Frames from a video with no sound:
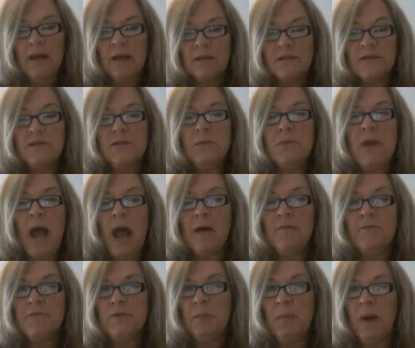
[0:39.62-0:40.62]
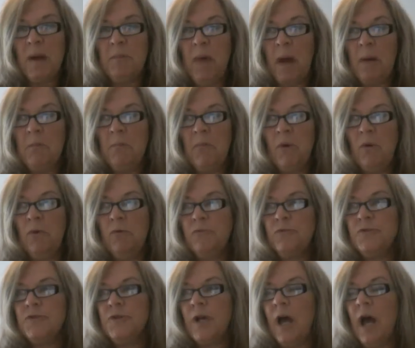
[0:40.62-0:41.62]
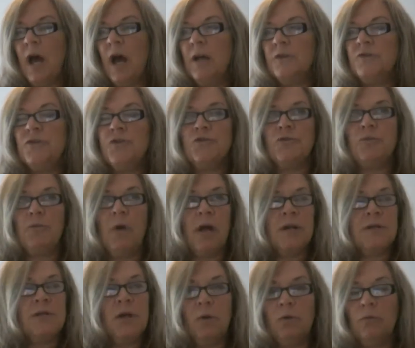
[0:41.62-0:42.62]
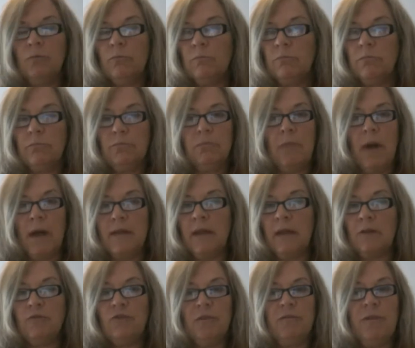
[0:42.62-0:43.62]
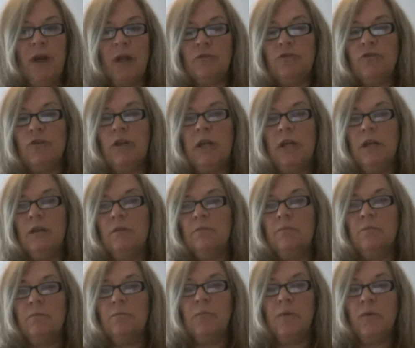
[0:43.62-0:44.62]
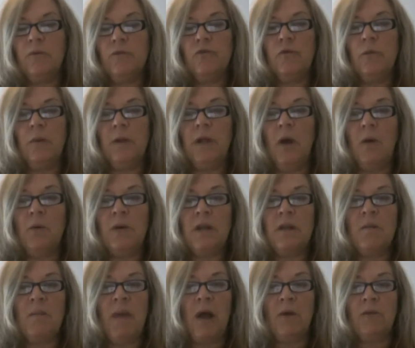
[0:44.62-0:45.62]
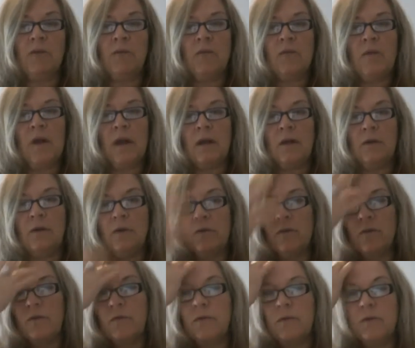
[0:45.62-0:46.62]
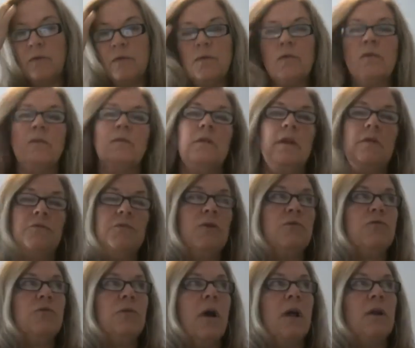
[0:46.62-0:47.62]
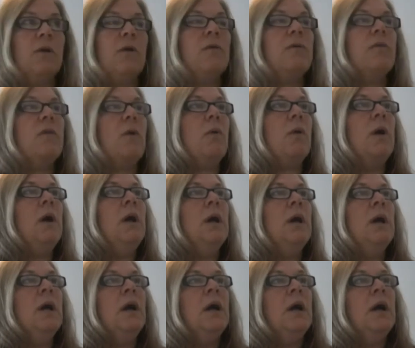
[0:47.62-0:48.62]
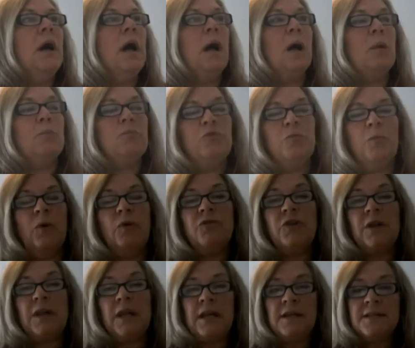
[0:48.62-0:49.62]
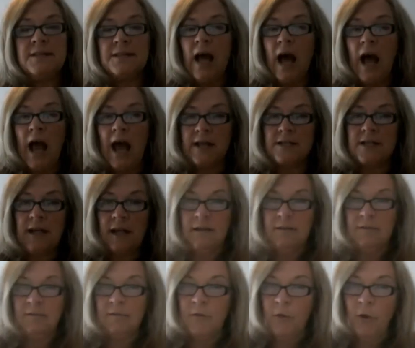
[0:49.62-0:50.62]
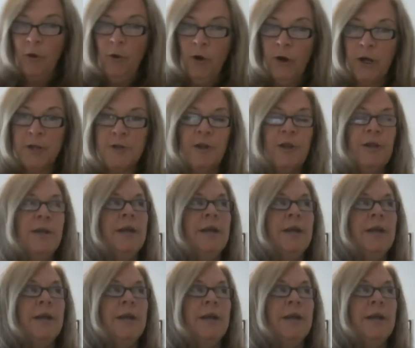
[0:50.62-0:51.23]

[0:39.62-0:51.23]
Soon after my mom moved to Toronto, I think she felt she was too alone in the mountains, and her sisters lived in Toronto, and so she moved to the east side and the hood.